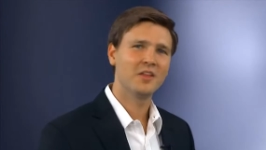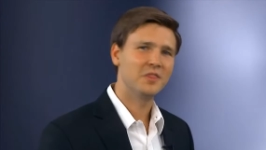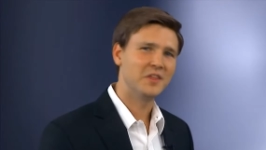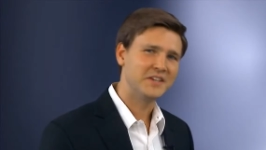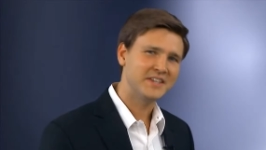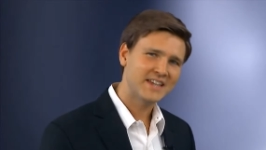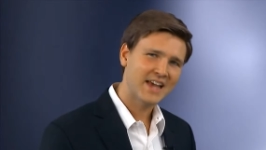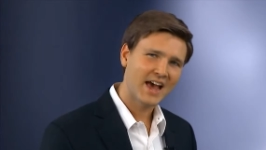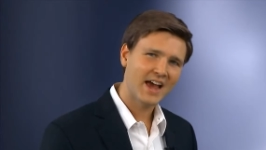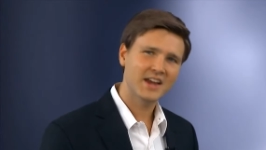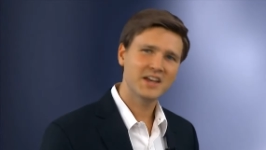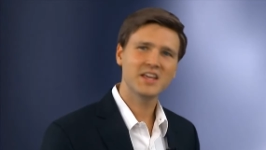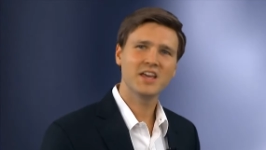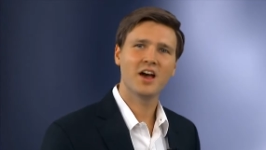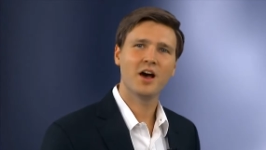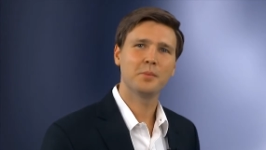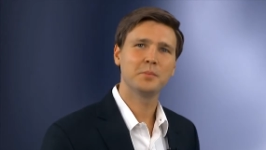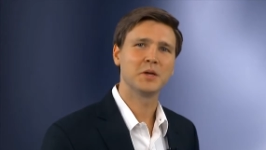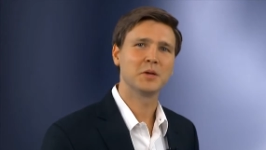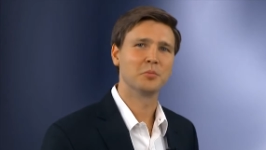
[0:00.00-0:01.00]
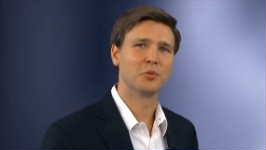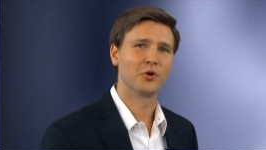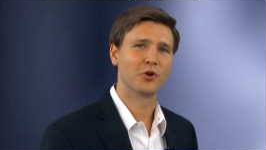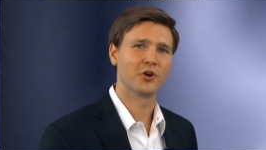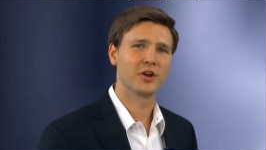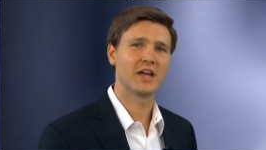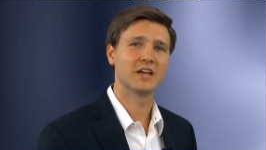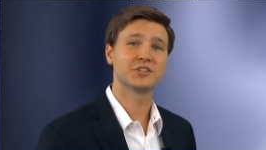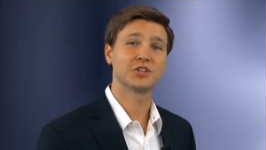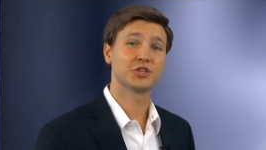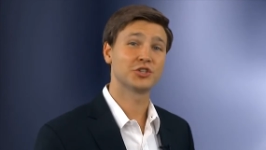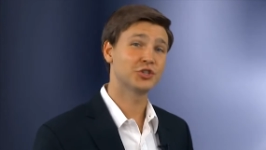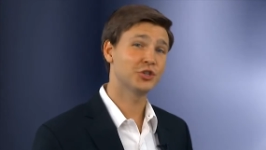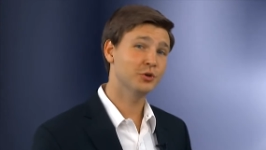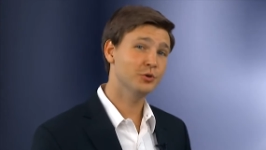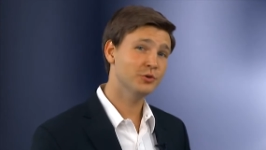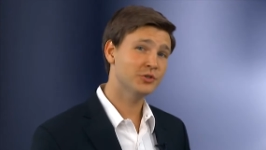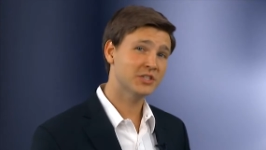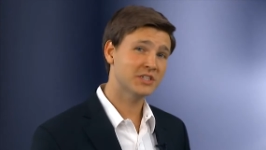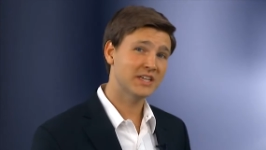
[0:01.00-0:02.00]
The tiny hummingbird has a
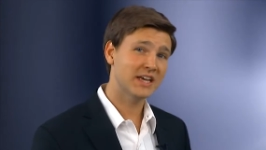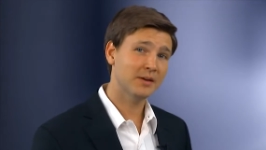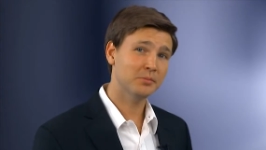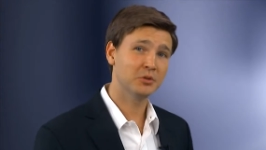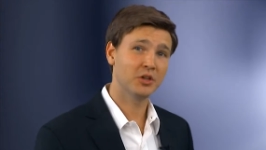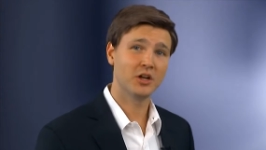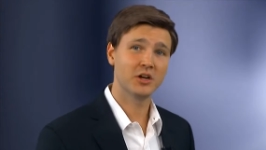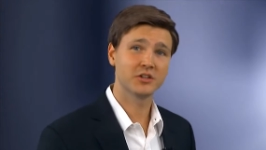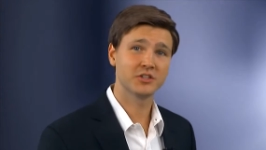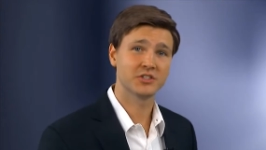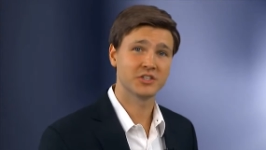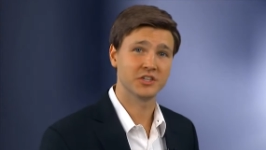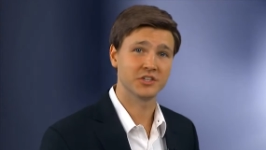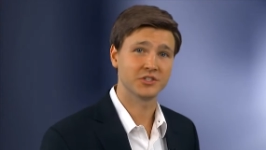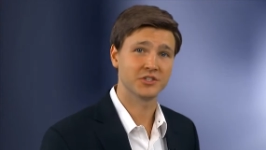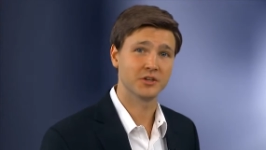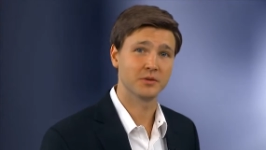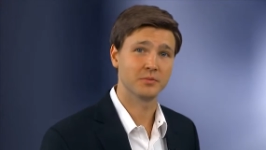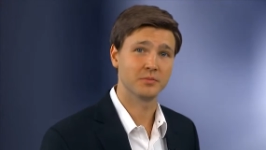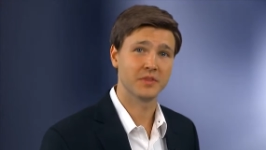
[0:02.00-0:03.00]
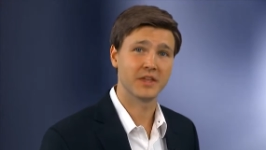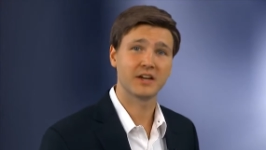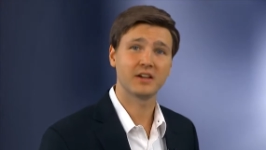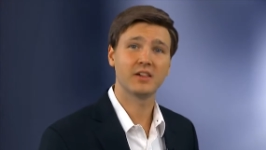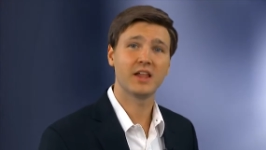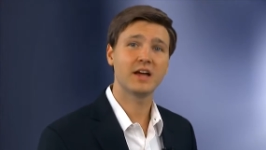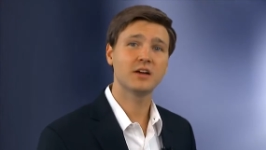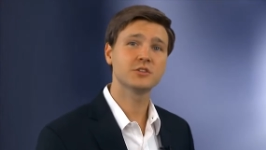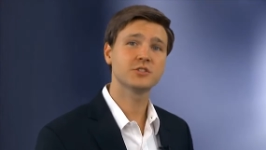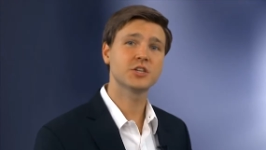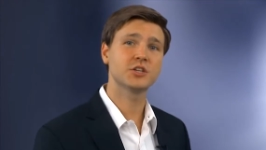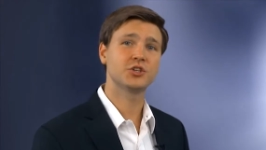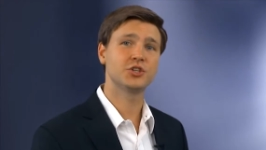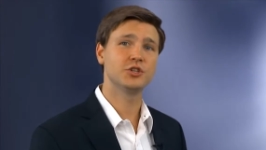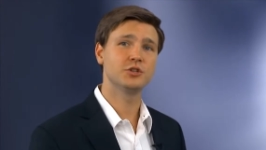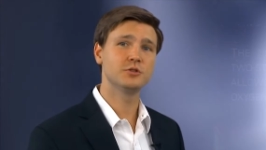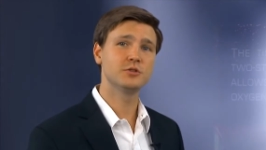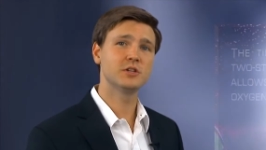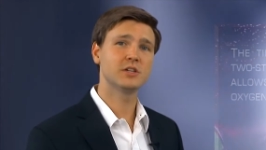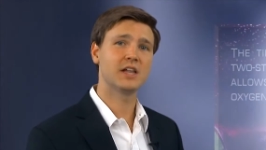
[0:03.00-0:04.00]
two-step lung system that allows it
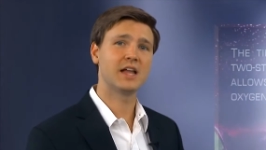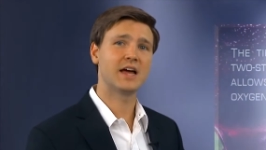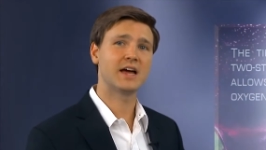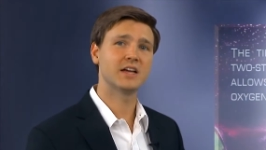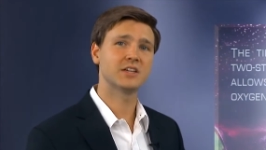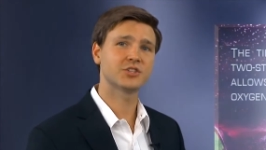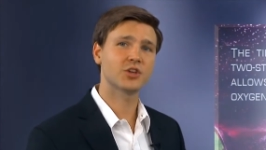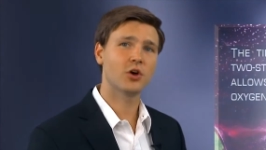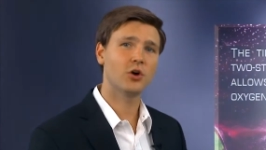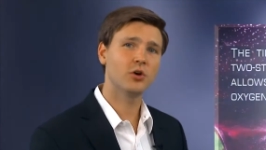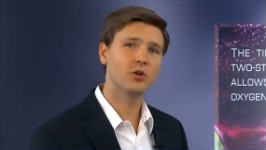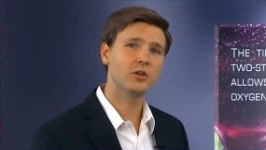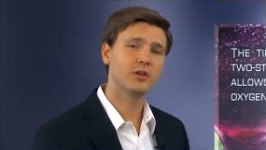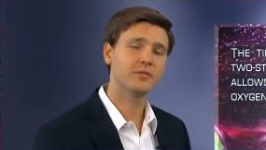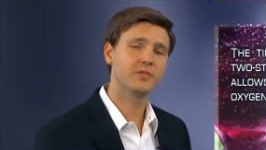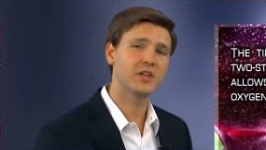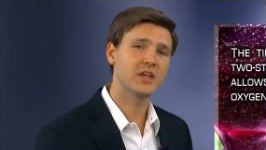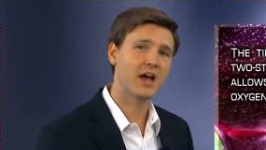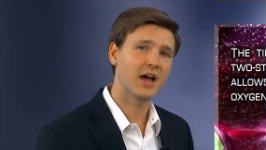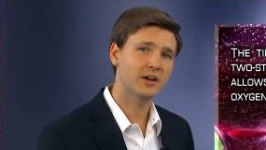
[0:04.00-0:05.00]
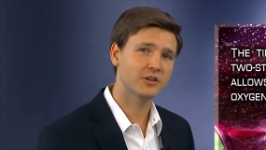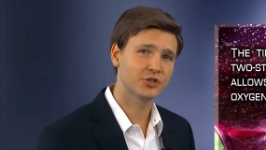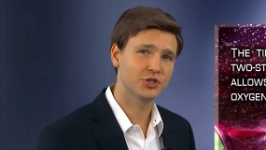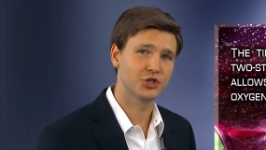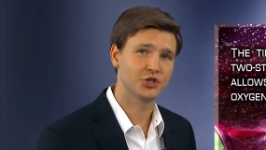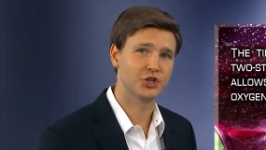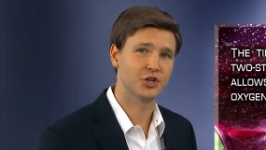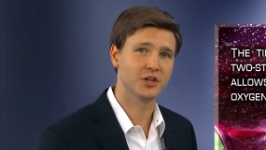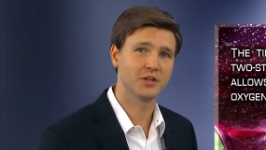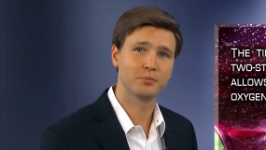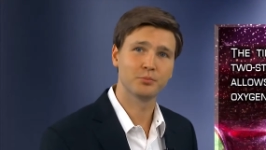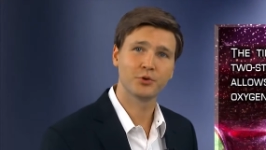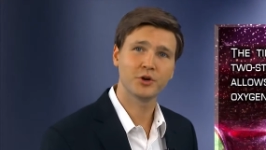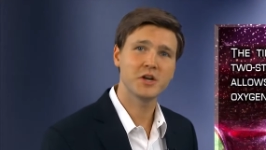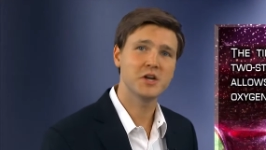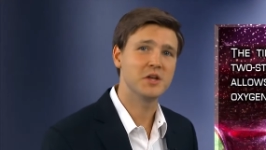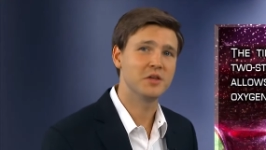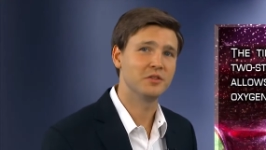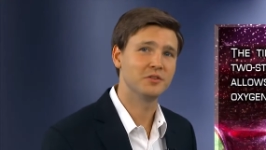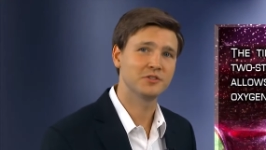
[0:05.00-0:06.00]
to utilize all of the oxygen it
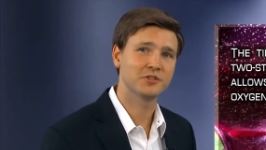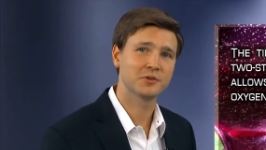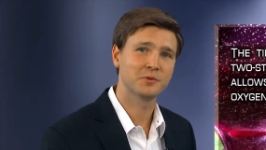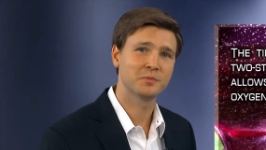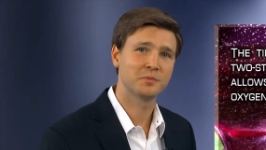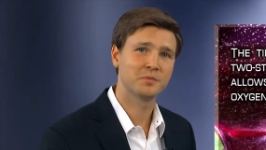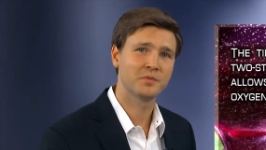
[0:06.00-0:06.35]
breathes.